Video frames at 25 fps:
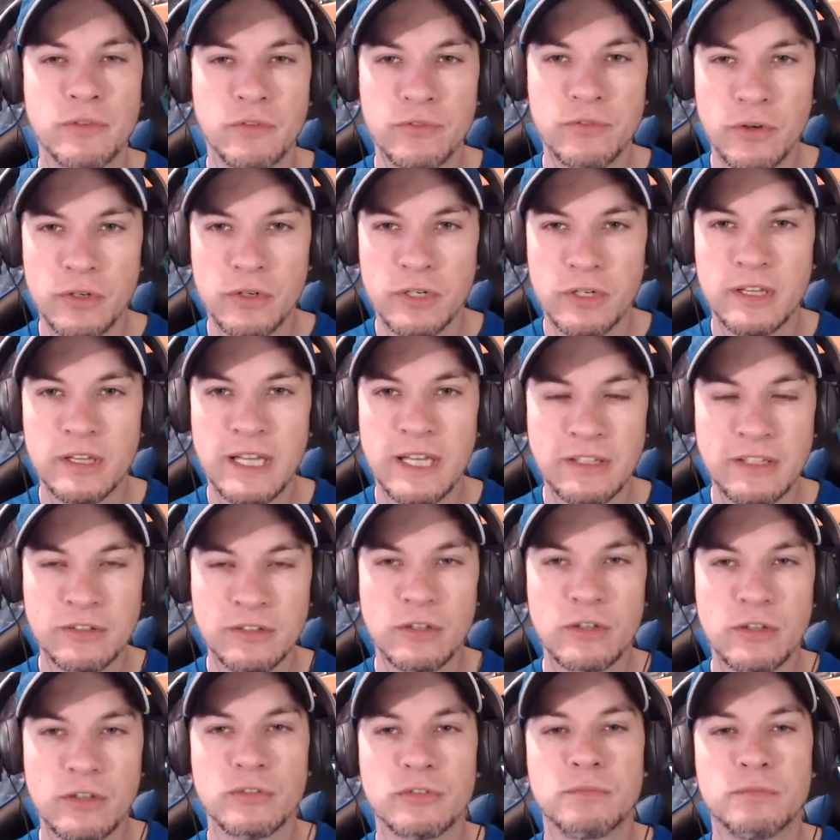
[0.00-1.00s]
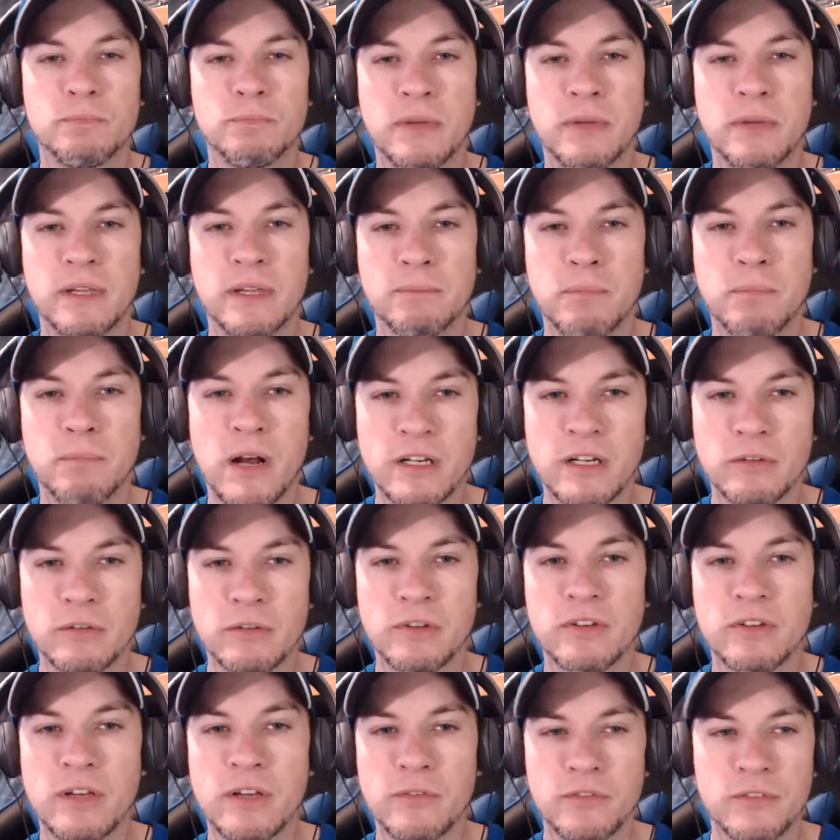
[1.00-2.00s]
So Florida likes those big bodied
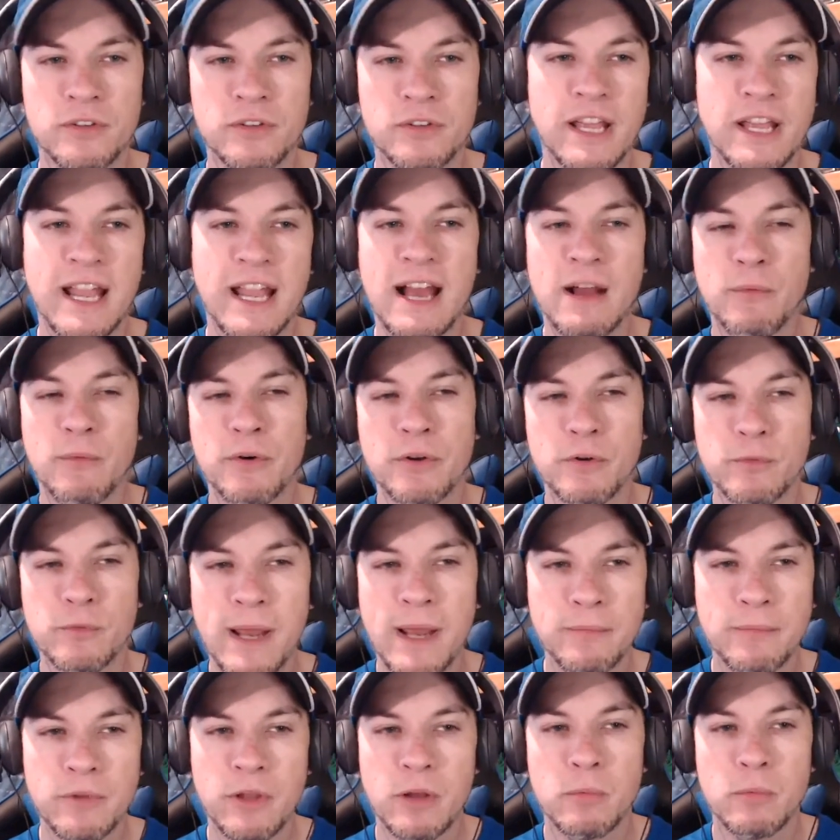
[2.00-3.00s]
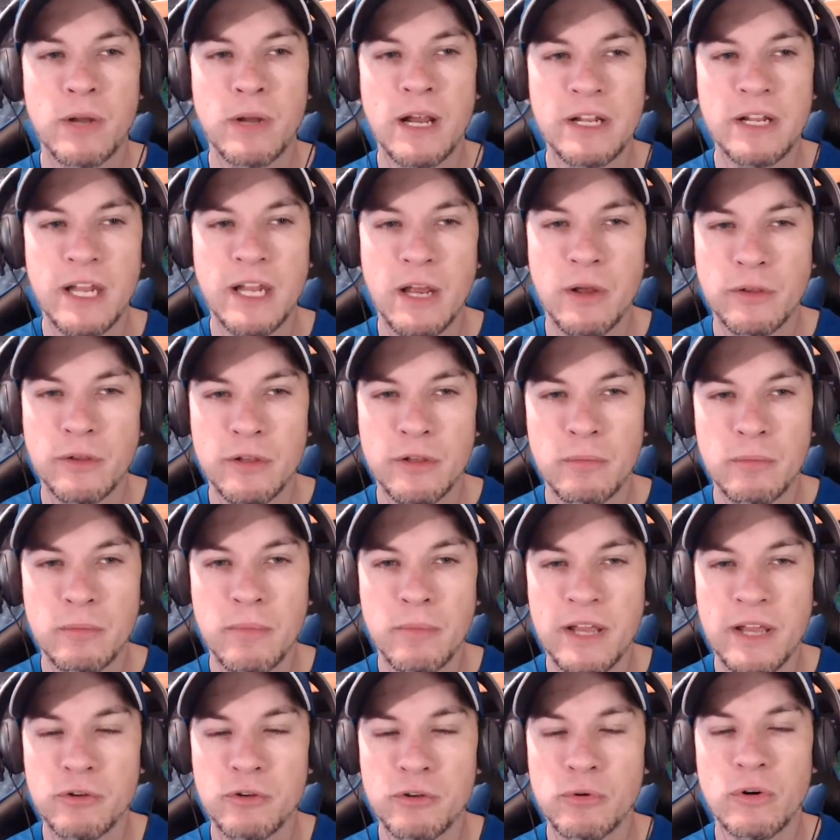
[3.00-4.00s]
receivers, and they got one wrapped up right now, Leonard
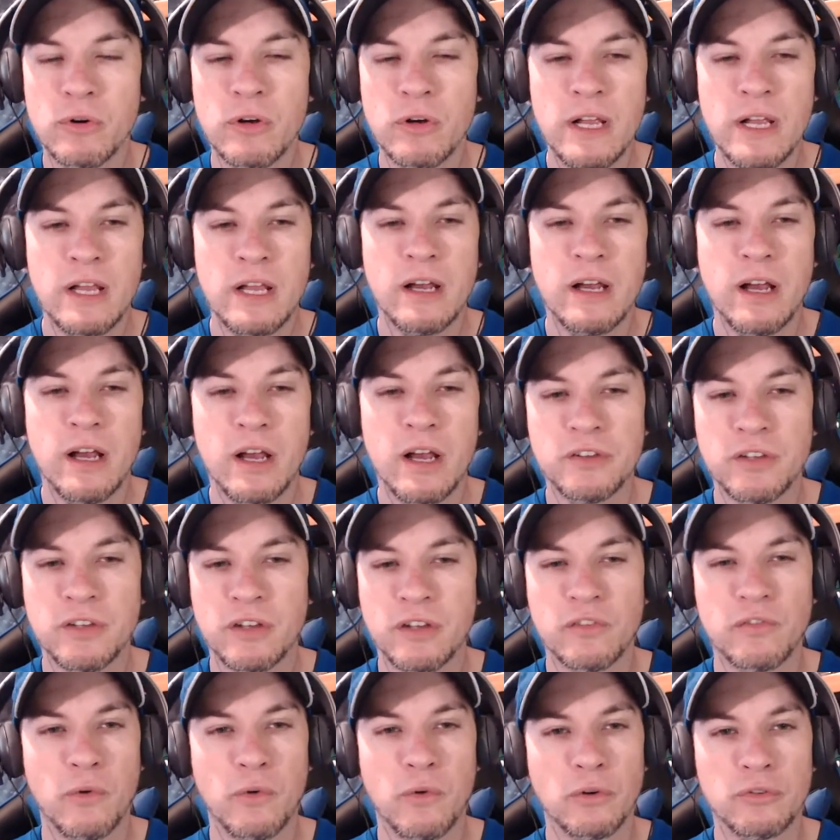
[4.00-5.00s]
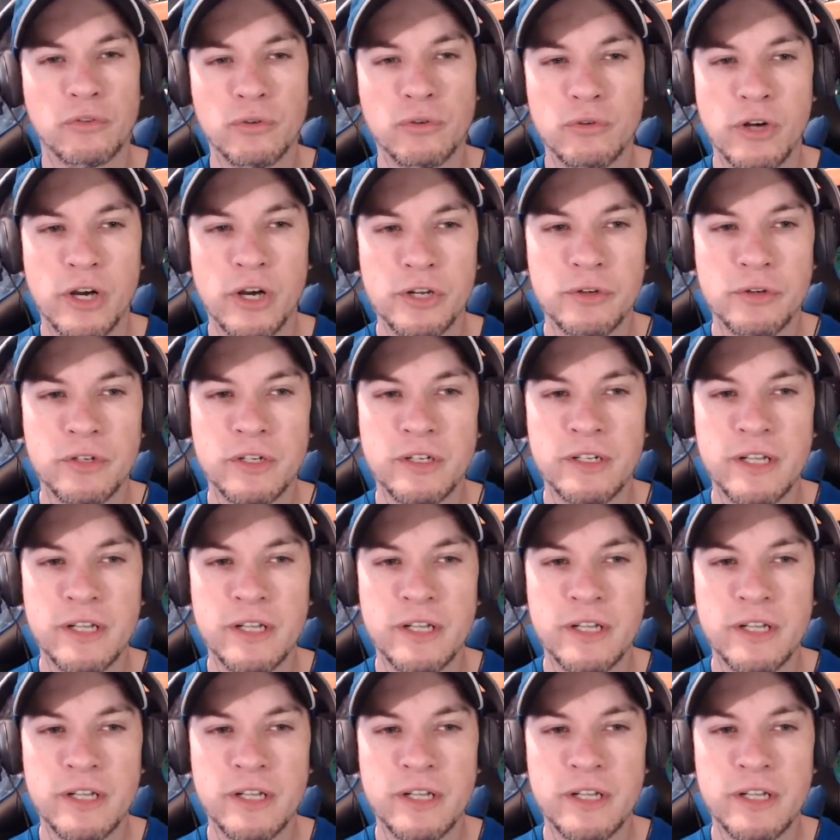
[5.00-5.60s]
Manuel, 6'4", 200.